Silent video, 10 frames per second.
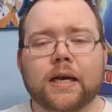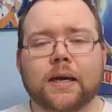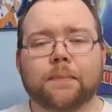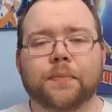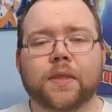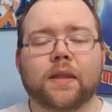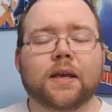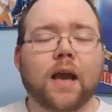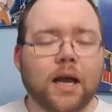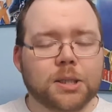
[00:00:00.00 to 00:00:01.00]
Um, the
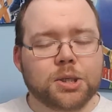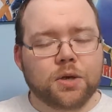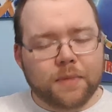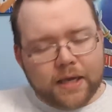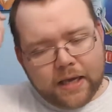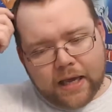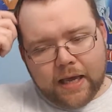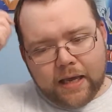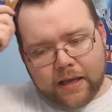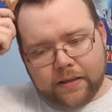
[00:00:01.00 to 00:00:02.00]
costuming
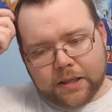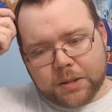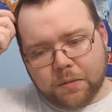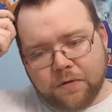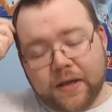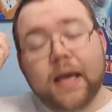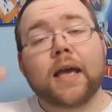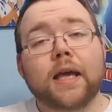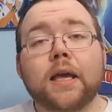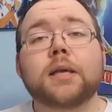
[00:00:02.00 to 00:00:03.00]
in this movie
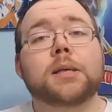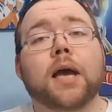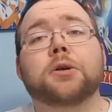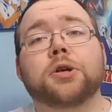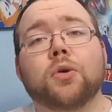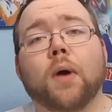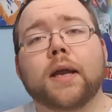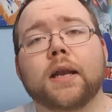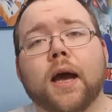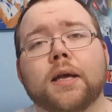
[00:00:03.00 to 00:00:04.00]
is actually
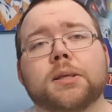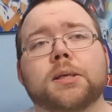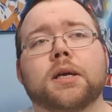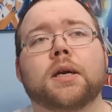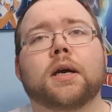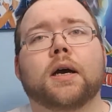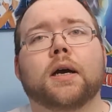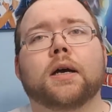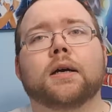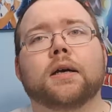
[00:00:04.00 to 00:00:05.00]
quite nice.
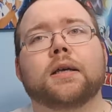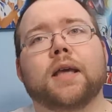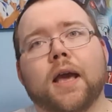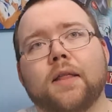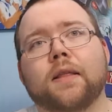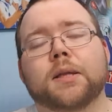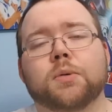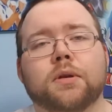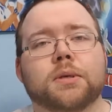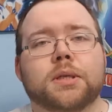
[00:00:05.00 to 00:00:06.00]
Uh, again, that's
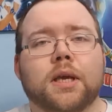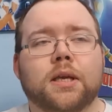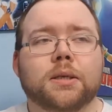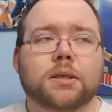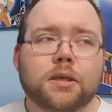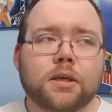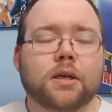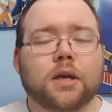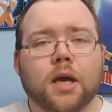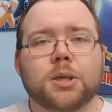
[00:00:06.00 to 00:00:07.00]
one of those things.
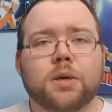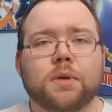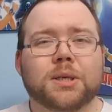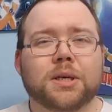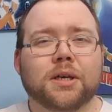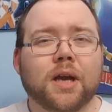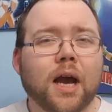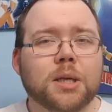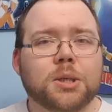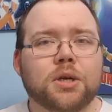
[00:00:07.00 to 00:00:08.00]
Good costuming is good
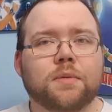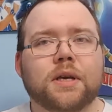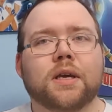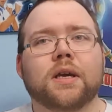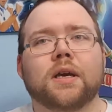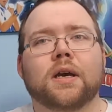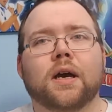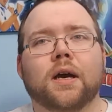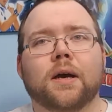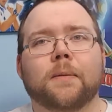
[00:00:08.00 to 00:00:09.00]
costuming.
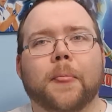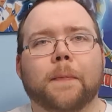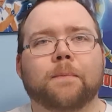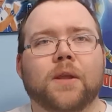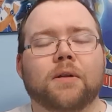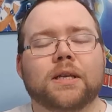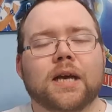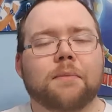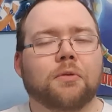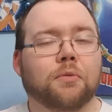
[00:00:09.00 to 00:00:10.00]
Um, the only
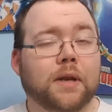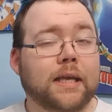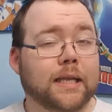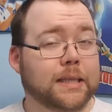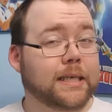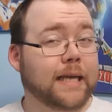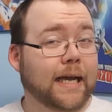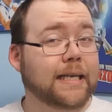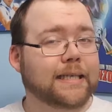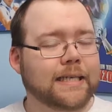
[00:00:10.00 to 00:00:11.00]
time it really gets
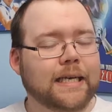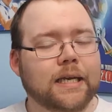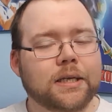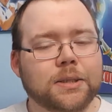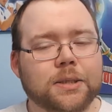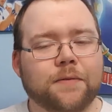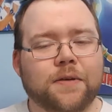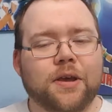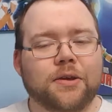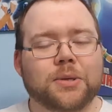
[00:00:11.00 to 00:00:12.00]
dicey is
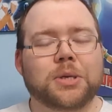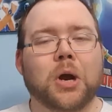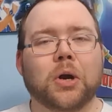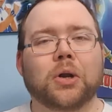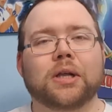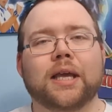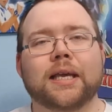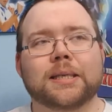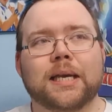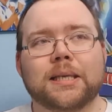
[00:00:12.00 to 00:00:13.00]
if you start looking
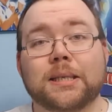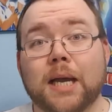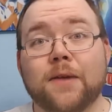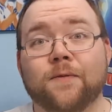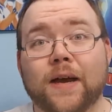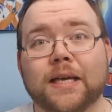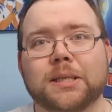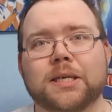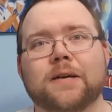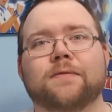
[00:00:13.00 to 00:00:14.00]
at, say, sci fi
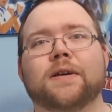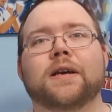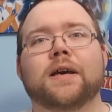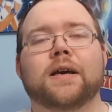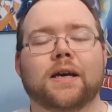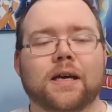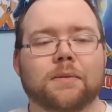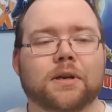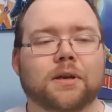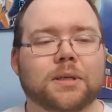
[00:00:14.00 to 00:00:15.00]
stuff, uh,
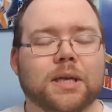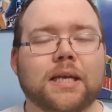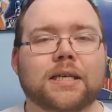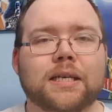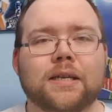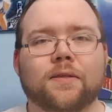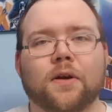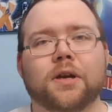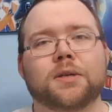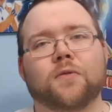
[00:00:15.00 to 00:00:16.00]
because 1930s,
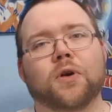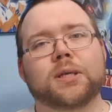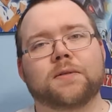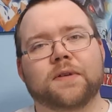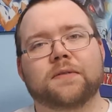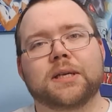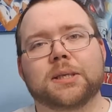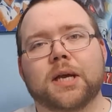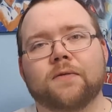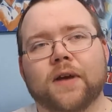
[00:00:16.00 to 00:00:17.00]
40s, and 50s
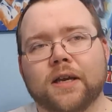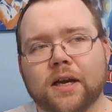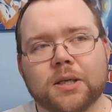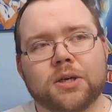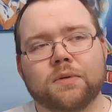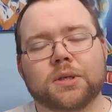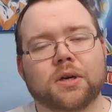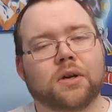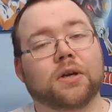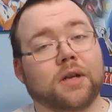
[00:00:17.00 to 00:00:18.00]
sci fi costuming is
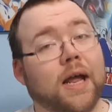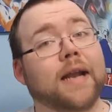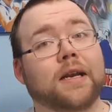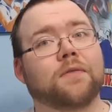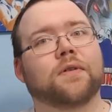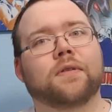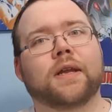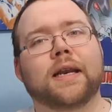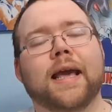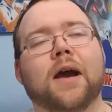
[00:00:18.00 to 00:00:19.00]
going to look a lot different
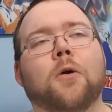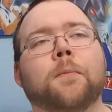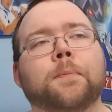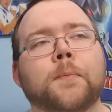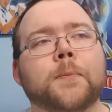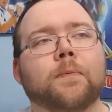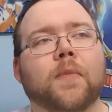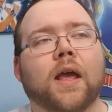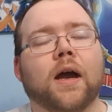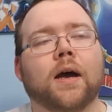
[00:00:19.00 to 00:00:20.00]
than now.
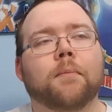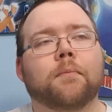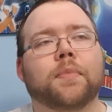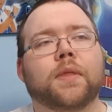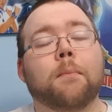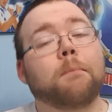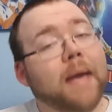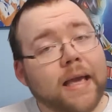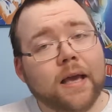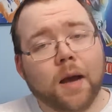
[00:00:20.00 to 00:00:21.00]
Um, the
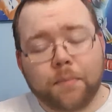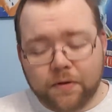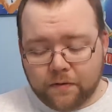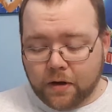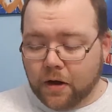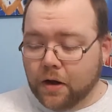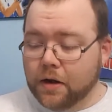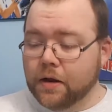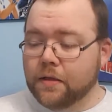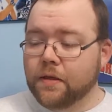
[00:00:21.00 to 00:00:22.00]
makeup
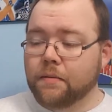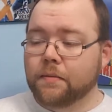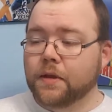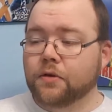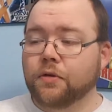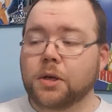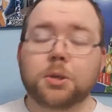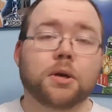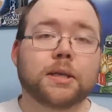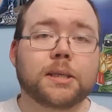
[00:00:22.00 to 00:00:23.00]
on the, the
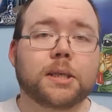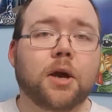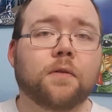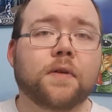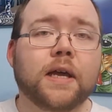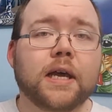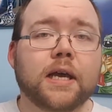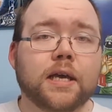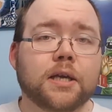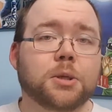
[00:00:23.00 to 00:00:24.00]
creature itself
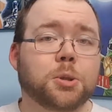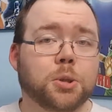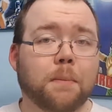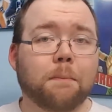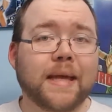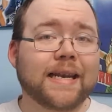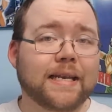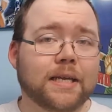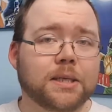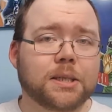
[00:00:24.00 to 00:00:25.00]
is
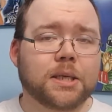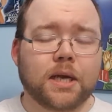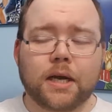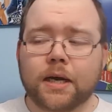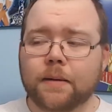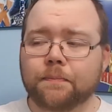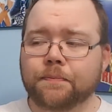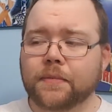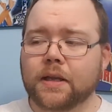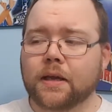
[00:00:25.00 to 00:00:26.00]
tremendous. Um,
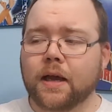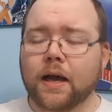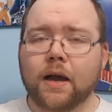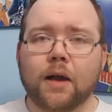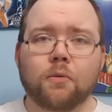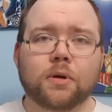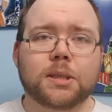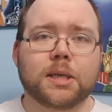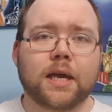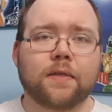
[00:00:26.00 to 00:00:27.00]
I, I, will
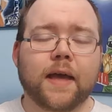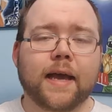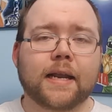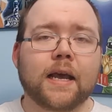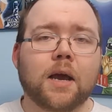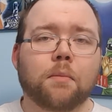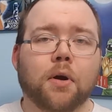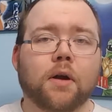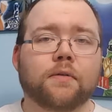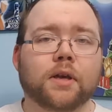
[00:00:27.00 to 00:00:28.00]
say that.
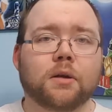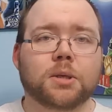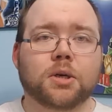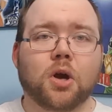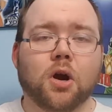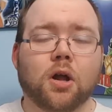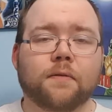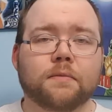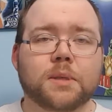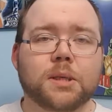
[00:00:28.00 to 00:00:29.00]
Part of it goes to
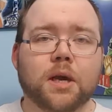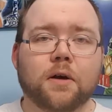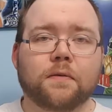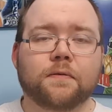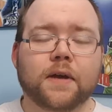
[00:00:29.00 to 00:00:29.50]
Karloff himself.